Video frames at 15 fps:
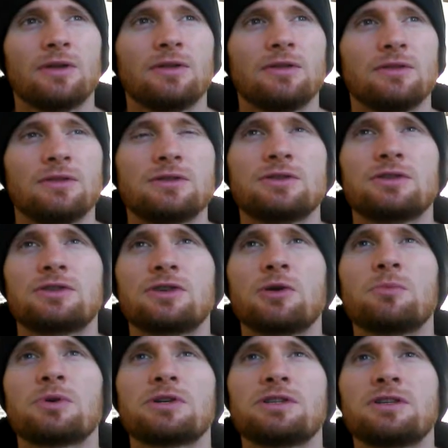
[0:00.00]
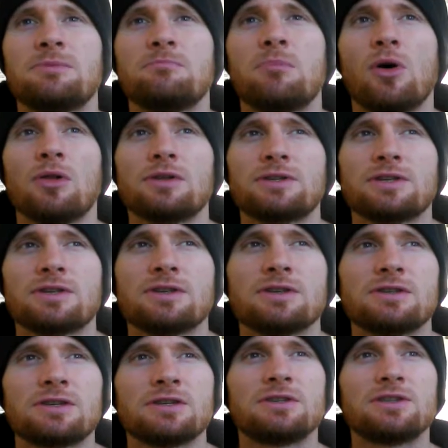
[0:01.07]
there's so much symbology that
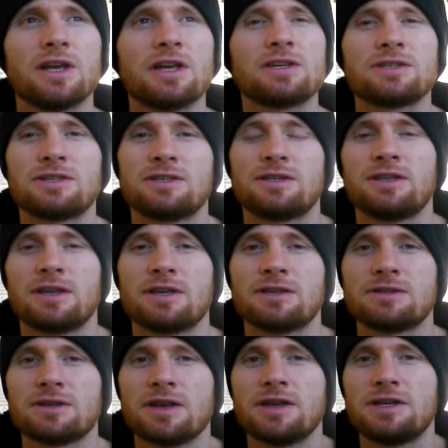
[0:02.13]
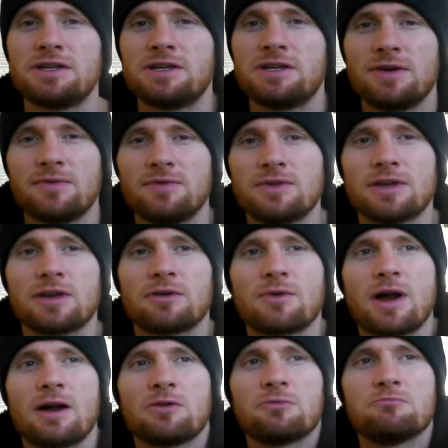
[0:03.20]
suggests things are shifting
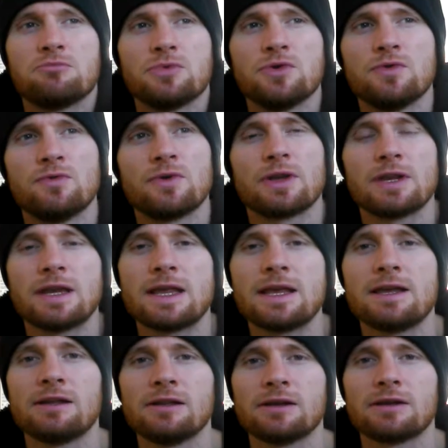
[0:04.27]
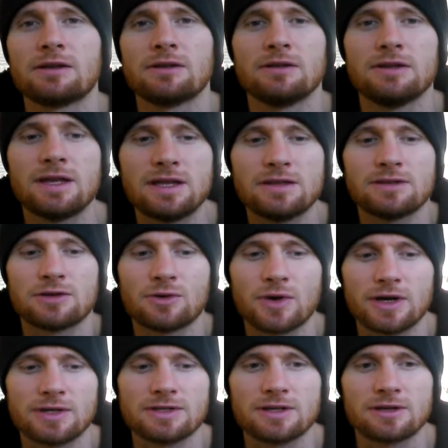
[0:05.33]
around and moving and healing and
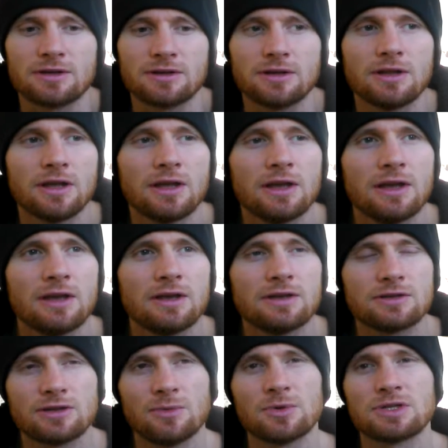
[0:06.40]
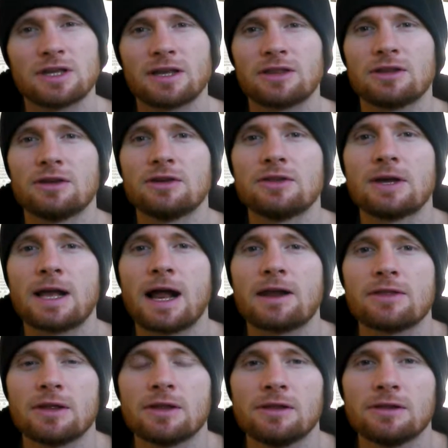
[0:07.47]
integrating, and it's almost like the kind of
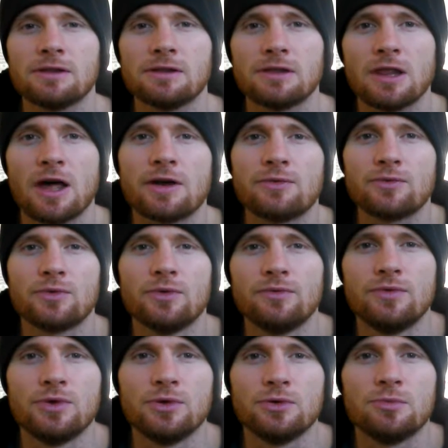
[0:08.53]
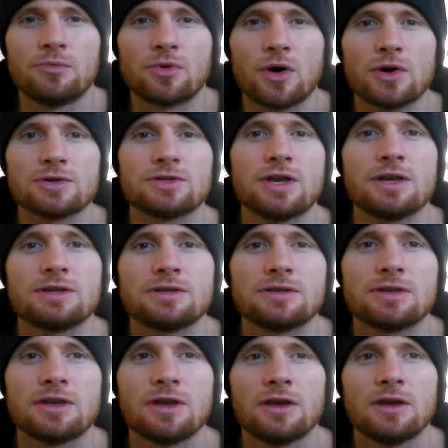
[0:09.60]
the life review process
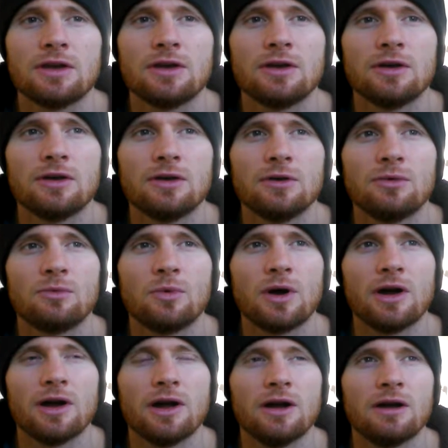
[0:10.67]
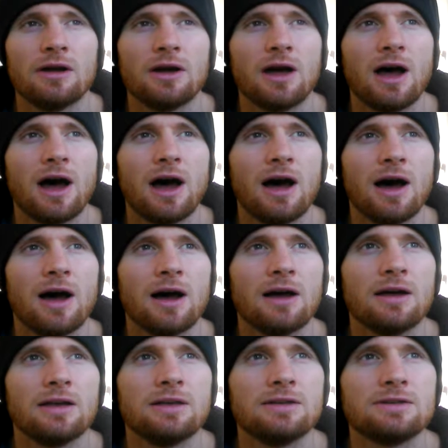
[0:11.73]
where
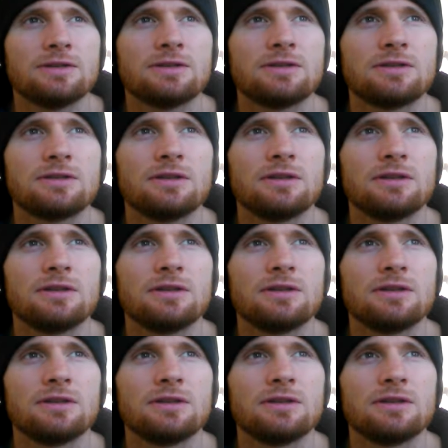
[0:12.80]
it's